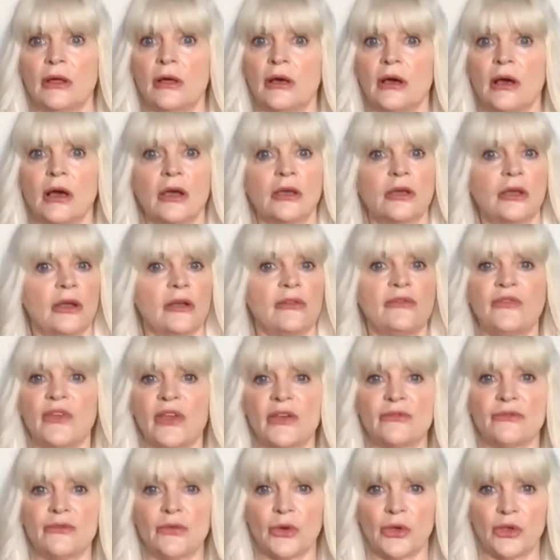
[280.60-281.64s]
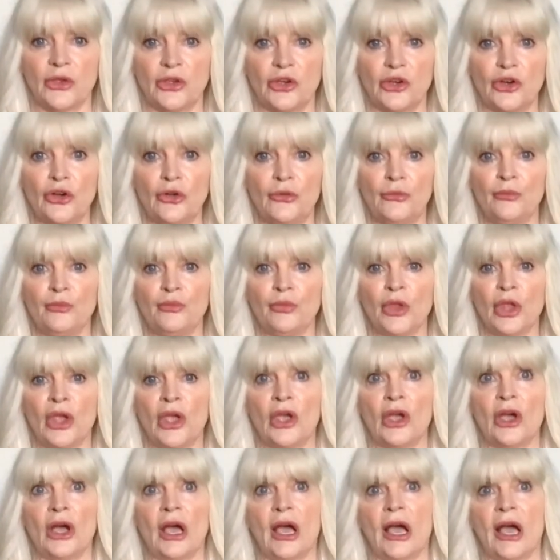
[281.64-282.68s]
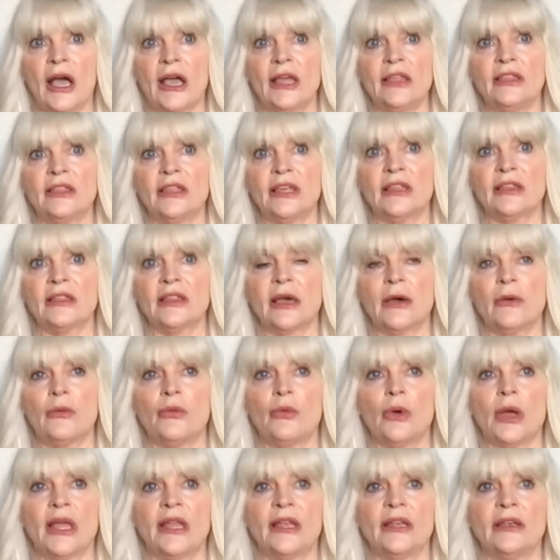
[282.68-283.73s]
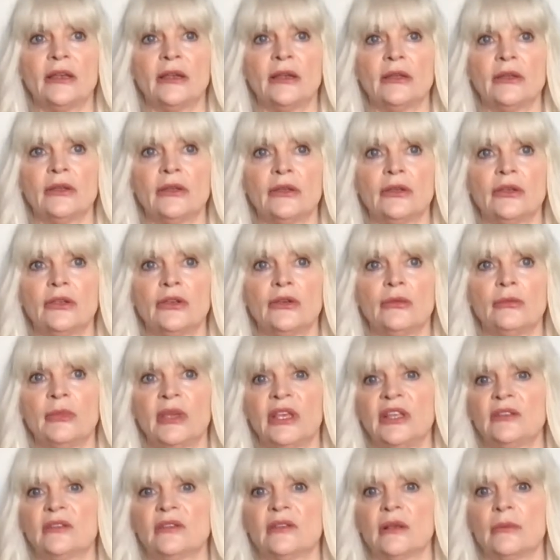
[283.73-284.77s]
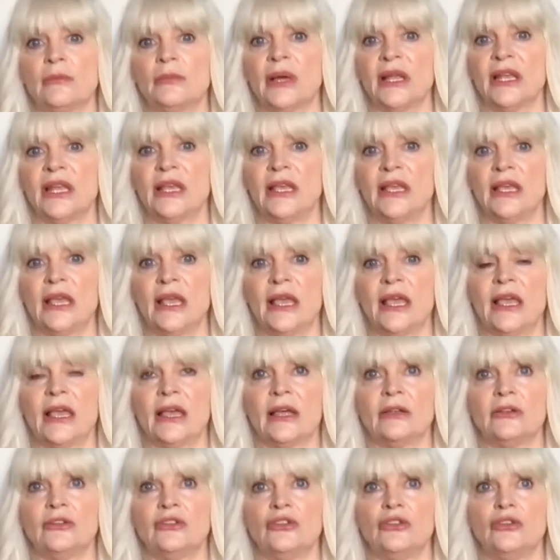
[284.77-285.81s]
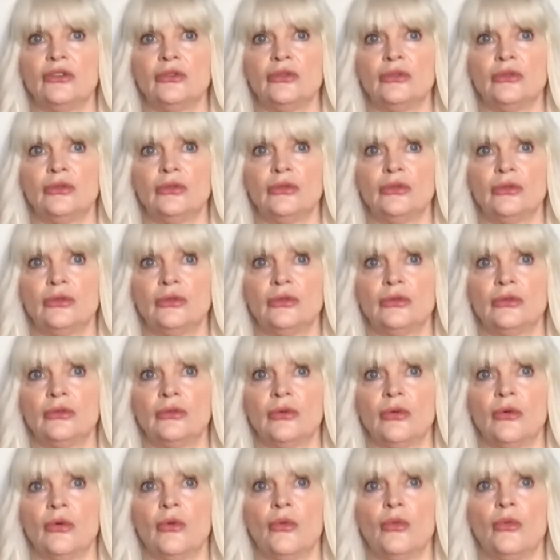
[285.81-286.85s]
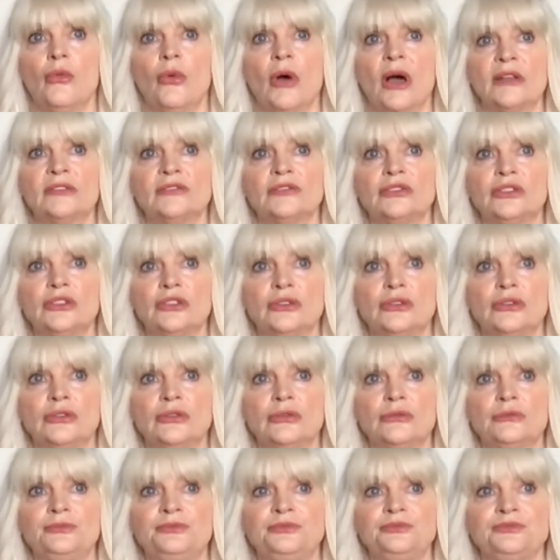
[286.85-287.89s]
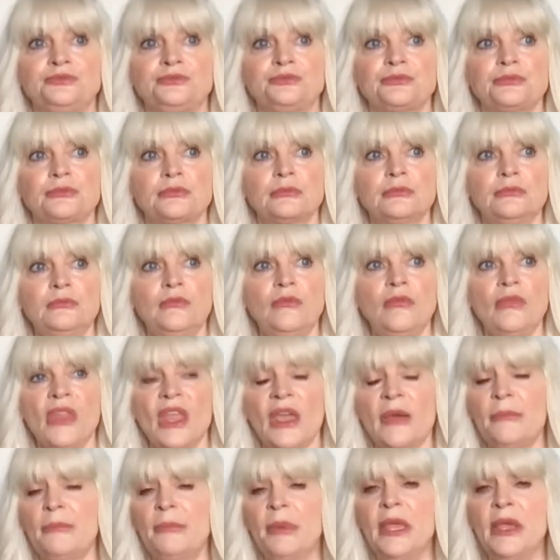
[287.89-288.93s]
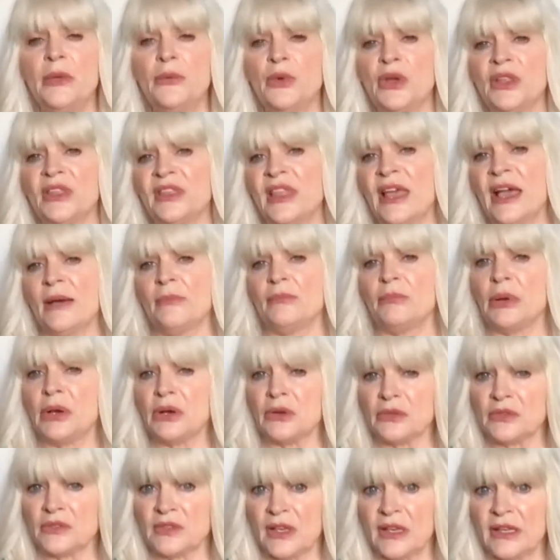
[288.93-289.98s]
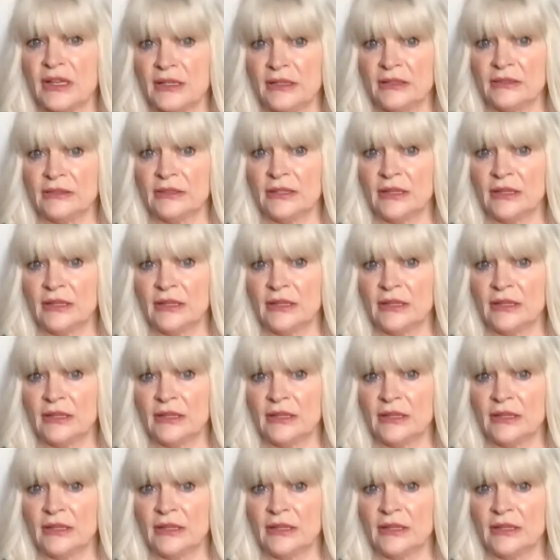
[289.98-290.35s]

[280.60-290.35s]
a good fit for you. I think that when you meet somebody and you want to be with that person,